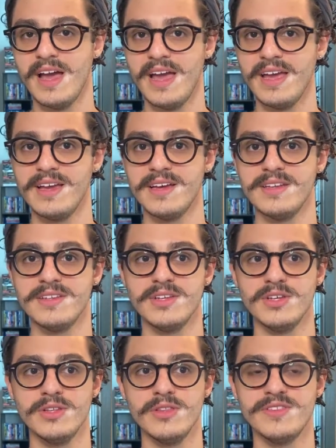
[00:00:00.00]
And
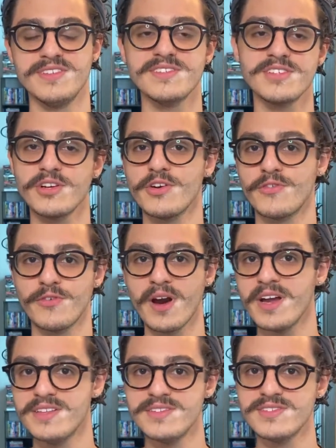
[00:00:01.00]
since they're your
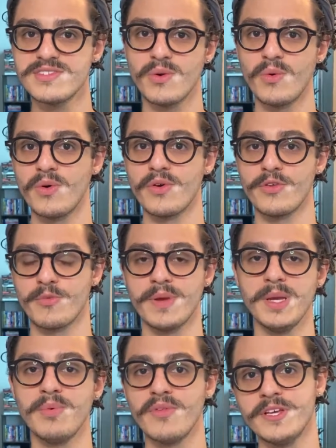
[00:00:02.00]
friends or they're
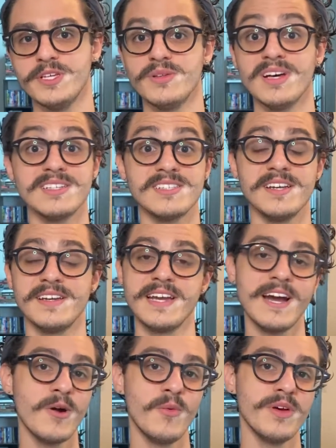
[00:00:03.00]
people that you like to hang
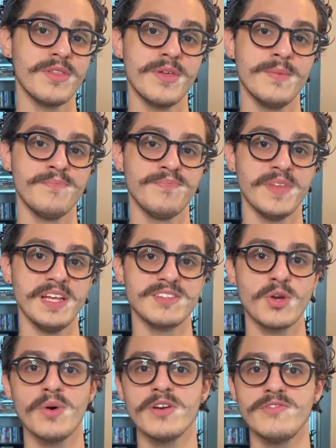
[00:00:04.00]
out with, it's
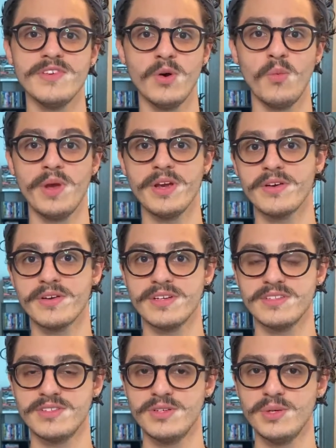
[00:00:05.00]
going to feel
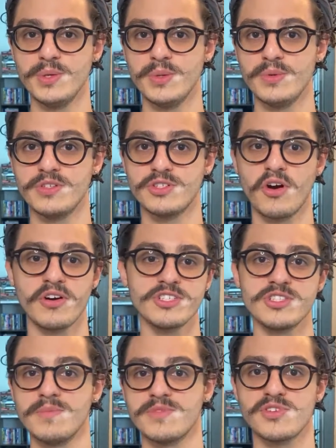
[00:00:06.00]
weird to charge
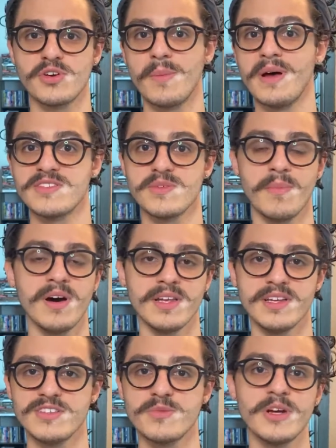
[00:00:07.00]
them certain amounts of money,
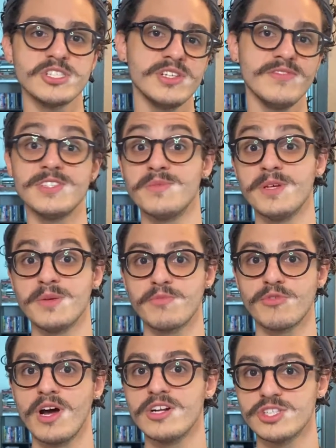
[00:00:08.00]
especially if it's a big
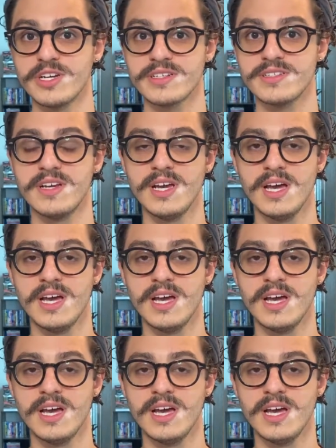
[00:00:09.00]
project.